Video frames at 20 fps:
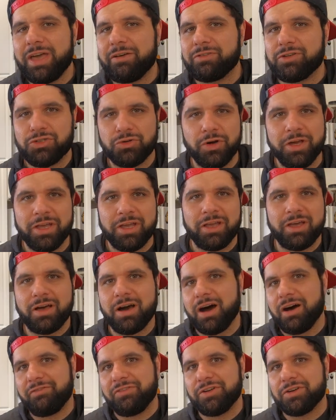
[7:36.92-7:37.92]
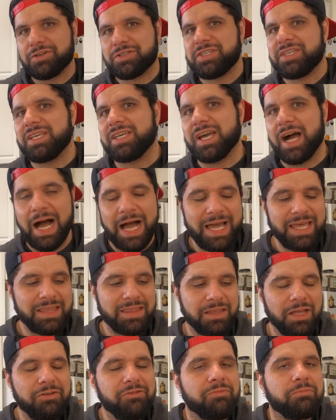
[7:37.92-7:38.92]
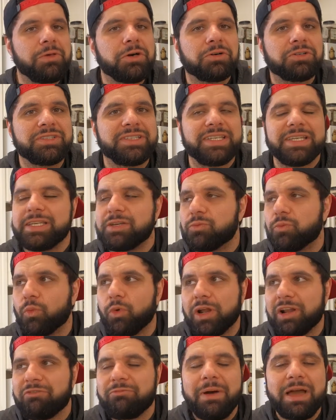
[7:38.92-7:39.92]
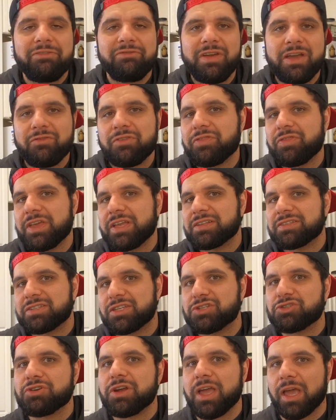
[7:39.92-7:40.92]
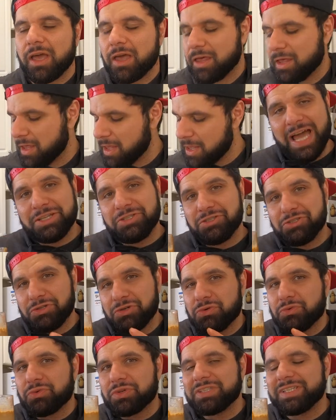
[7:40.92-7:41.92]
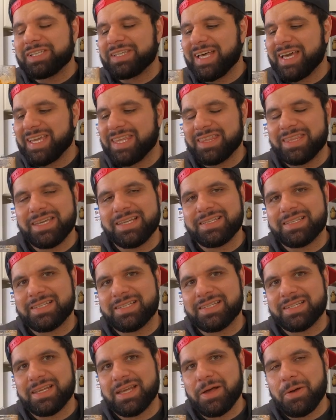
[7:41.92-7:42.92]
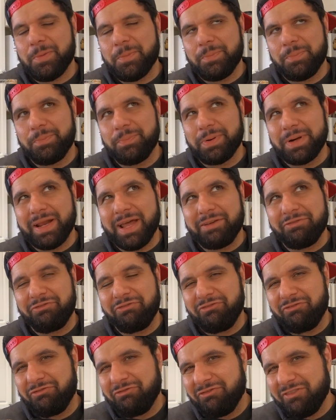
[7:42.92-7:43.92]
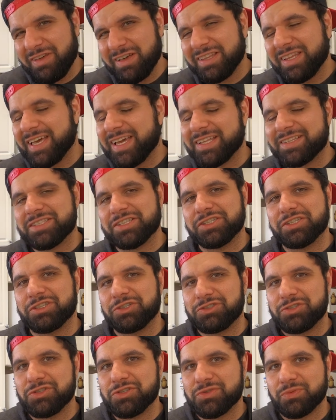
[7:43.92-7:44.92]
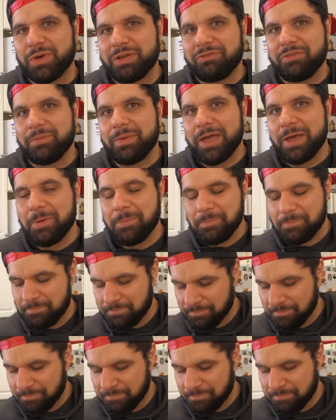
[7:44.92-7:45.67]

way of enjoying coffee or tea? I love milk tea. One of my favorite things to drink. I do really like this, but I feel like it's a little too sweet for me.